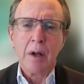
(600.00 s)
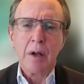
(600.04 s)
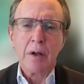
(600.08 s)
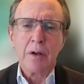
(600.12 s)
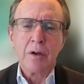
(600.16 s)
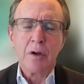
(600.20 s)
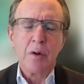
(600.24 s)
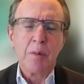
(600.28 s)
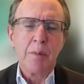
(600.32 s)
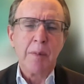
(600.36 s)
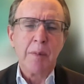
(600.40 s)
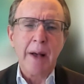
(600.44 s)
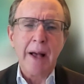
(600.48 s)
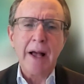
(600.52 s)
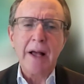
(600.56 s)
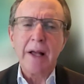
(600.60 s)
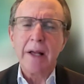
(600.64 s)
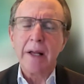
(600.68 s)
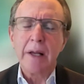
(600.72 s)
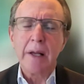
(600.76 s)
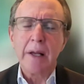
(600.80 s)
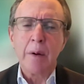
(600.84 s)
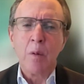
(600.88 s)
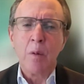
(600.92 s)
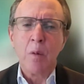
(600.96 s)
You
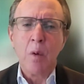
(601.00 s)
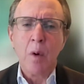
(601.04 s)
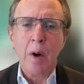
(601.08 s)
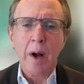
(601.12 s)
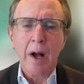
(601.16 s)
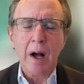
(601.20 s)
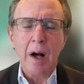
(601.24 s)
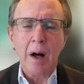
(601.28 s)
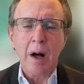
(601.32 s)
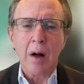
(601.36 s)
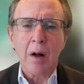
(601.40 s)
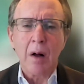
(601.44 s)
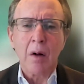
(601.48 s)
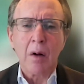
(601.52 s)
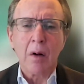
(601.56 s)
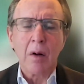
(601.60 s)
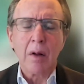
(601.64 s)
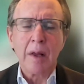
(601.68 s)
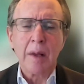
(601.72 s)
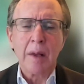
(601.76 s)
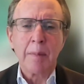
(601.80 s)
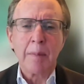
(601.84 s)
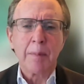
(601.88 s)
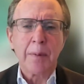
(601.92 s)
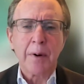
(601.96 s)
may well
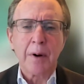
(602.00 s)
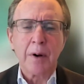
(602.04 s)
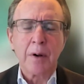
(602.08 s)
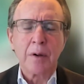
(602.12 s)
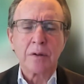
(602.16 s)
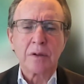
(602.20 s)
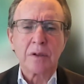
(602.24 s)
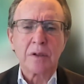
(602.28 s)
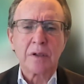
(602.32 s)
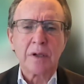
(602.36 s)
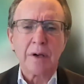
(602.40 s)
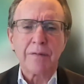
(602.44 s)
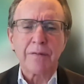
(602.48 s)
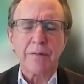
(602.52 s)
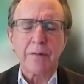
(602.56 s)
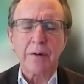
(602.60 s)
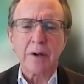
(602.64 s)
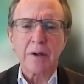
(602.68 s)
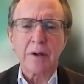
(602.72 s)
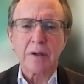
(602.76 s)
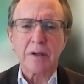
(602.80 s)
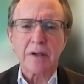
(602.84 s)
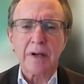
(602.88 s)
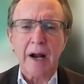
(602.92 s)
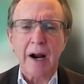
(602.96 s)
impose
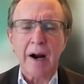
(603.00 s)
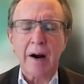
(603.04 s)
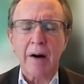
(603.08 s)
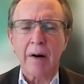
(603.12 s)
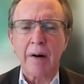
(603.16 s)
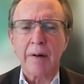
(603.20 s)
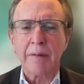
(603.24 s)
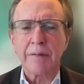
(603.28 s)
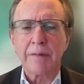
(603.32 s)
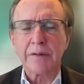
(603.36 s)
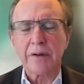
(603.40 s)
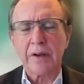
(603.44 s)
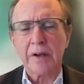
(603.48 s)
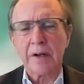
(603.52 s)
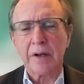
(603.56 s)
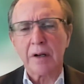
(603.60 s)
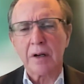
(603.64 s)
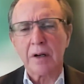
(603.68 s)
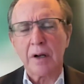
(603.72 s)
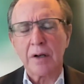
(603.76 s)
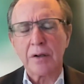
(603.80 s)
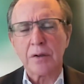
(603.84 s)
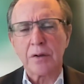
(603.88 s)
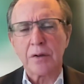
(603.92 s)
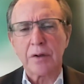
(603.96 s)
different tariffs than a
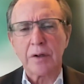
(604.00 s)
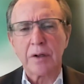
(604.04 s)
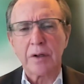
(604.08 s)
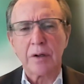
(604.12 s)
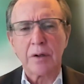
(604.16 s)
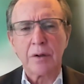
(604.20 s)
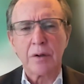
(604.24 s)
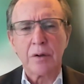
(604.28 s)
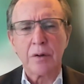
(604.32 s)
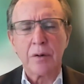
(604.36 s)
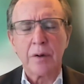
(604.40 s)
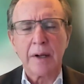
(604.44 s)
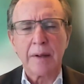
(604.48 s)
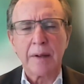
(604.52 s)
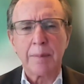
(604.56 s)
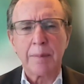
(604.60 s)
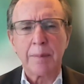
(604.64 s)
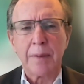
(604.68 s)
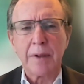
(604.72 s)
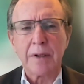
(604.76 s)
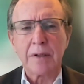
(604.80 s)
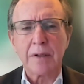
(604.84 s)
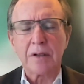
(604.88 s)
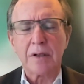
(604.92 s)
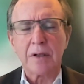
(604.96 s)
country you're doing
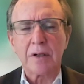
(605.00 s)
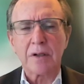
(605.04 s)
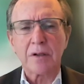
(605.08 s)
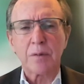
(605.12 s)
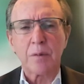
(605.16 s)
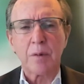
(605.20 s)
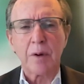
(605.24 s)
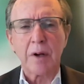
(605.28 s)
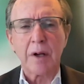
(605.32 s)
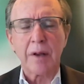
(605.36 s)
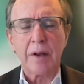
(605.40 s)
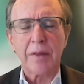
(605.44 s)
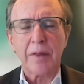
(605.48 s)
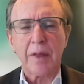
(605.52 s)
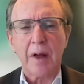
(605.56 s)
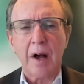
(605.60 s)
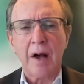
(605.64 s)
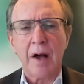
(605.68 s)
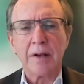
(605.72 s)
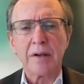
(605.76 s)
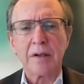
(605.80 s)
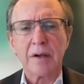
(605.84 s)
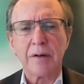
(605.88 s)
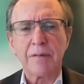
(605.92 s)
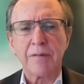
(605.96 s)
business with
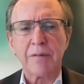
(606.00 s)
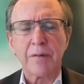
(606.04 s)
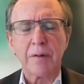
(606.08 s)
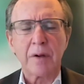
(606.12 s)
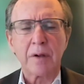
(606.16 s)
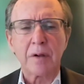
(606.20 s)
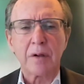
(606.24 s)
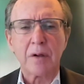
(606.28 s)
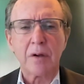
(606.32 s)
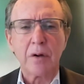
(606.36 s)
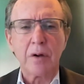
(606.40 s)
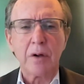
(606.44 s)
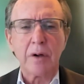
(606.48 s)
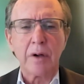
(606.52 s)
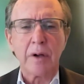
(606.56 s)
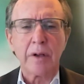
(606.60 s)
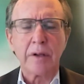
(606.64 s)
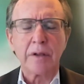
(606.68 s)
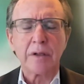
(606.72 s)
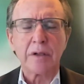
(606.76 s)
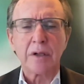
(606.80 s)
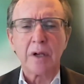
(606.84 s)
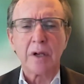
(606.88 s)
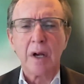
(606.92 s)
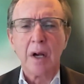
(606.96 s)
on different
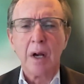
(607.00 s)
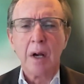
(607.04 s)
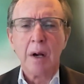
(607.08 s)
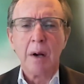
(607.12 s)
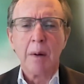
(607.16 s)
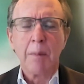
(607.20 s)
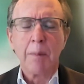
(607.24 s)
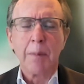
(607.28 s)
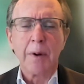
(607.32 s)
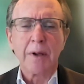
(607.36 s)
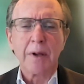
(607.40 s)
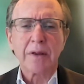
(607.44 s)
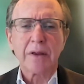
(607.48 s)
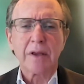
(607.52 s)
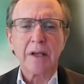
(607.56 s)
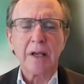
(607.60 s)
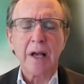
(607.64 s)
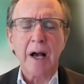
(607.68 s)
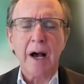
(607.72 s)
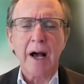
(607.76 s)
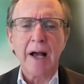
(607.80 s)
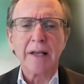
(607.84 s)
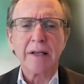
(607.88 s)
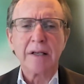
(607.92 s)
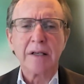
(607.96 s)
goods, but the
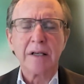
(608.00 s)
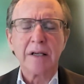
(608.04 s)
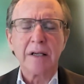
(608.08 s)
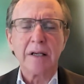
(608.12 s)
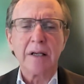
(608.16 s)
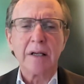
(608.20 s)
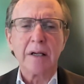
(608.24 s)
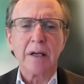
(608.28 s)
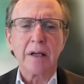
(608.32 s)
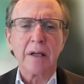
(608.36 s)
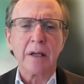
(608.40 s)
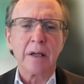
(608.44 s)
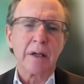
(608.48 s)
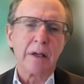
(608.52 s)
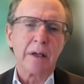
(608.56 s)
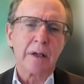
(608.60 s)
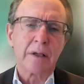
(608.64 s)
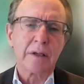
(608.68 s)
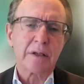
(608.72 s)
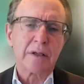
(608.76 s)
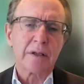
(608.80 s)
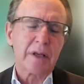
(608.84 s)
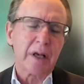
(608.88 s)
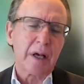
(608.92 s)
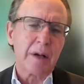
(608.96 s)
idea
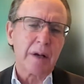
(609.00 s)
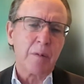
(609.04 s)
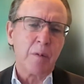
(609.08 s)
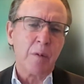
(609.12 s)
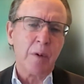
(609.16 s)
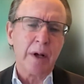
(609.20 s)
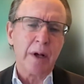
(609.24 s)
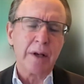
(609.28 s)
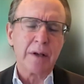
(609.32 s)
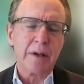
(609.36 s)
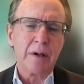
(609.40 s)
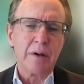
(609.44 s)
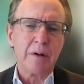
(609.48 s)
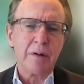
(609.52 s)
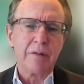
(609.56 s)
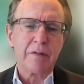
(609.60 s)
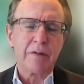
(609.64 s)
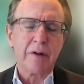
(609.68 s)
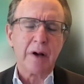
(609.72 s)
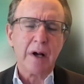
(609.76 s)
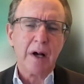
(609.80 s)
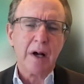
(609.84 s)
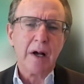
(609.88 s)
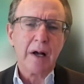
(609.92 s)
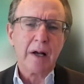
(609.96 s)
is that when
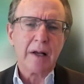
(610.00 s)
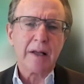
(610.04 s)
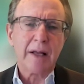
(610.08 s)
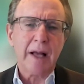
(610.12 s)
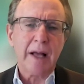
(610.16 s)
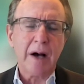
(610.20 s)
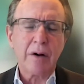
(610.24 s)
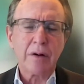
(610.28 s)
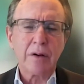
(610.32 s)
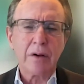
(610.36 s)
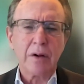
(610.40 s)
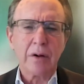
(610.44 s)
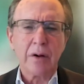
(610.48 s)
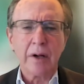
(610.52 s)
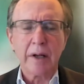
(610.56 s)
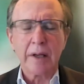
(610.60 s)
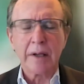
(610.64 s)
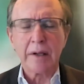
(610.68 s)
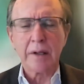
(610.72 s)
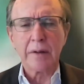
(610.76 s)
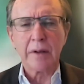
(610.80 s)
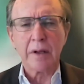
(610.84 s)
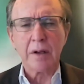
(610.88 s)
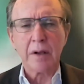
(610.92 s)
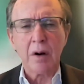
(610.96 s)
you've
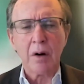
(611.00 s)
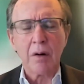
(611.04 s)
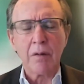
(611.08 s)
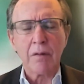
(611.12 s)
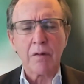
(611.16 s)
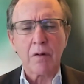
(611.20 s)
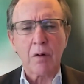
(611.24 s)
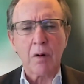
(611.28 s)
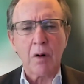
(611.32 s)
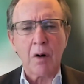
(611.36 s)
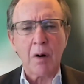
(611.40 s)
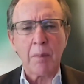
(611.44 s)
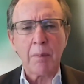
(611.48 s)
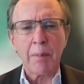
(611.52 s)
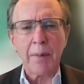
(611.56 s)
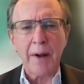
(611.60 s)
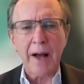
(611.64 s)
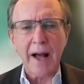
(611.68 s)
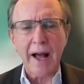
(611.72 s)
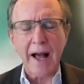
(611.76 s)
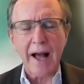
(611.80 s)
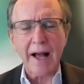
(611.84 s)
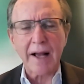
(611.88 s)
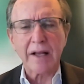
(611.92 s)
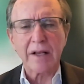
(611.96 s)
calculated the overall
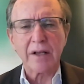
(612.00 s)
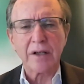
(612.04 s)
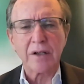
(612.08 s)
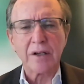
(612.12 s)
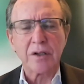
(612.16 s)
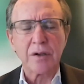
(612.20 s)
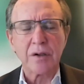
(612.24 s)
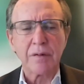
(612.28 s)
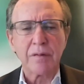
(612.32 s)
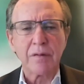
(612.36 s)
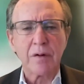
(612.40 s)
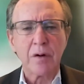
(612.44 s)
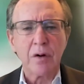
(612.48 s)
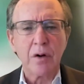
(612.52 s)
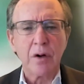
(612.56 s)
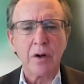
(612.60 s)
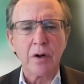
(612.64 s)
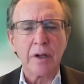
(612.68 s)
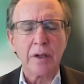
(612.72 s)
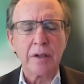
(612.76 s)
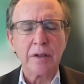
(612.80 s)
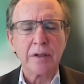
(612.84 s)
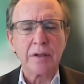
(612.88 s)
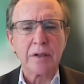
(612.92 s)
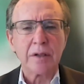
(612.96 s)
package of
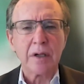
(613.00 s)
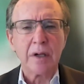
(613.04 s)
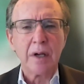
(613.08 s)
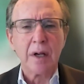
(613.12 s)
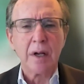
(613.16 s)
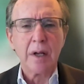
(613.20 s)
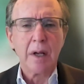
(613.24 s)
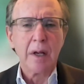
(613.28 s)
goods,